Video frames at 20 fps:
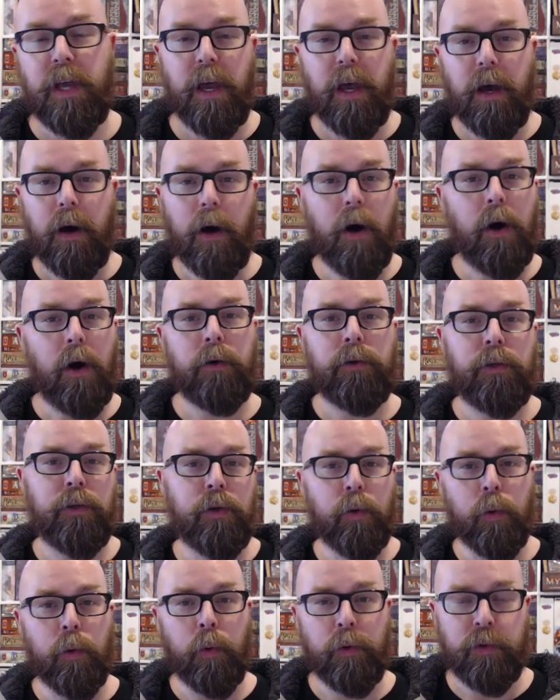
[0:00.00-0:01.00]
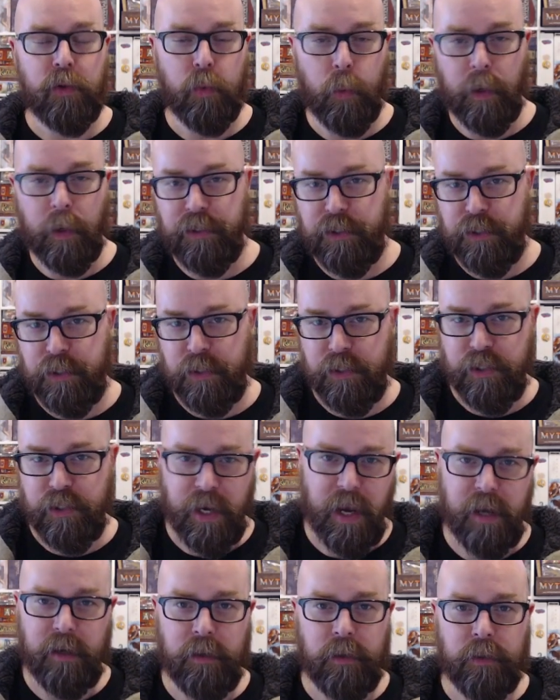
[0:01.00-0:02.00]
on your Twitch
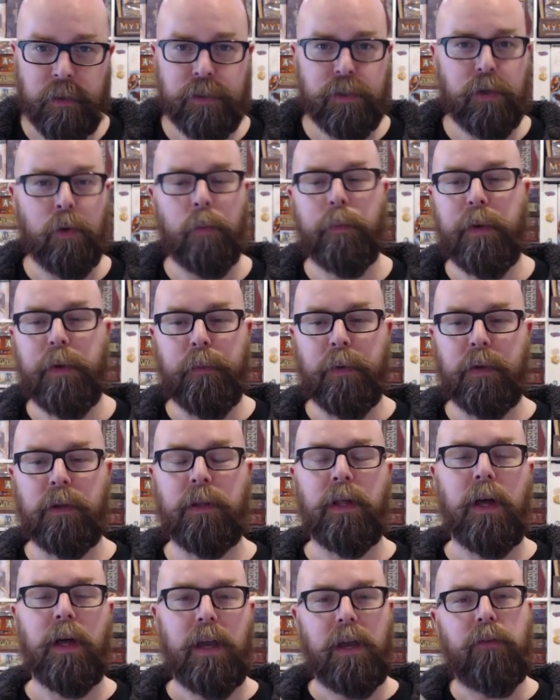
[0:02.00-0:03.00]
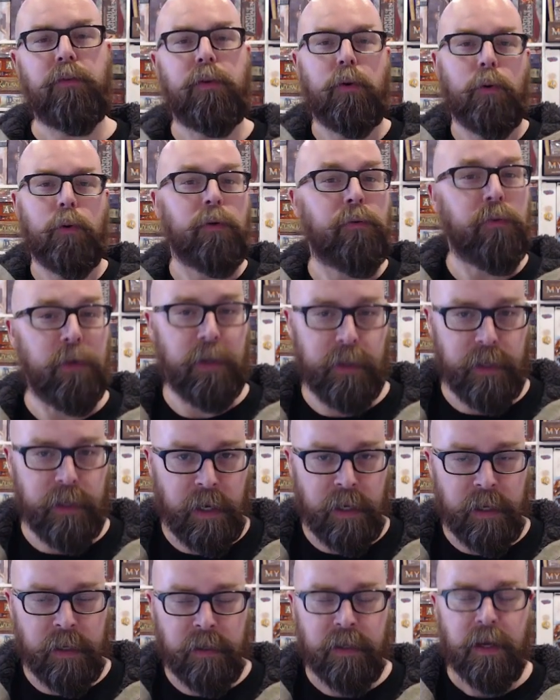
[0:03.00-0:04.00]
channel. So people, if you're
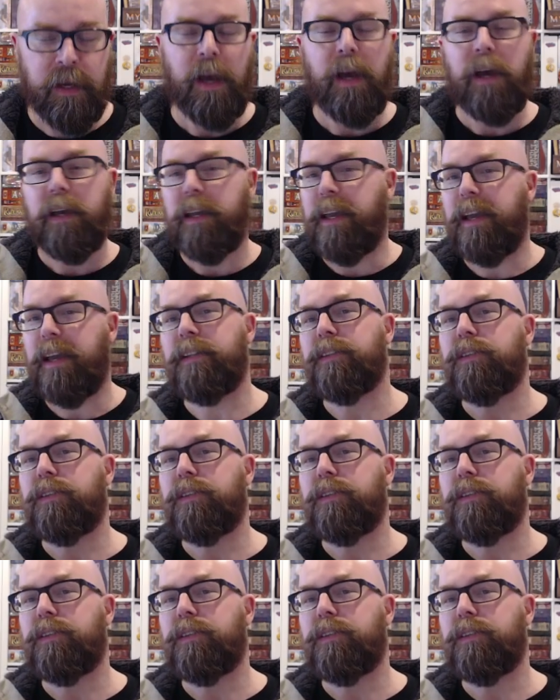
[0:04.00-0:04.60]
affiliated, can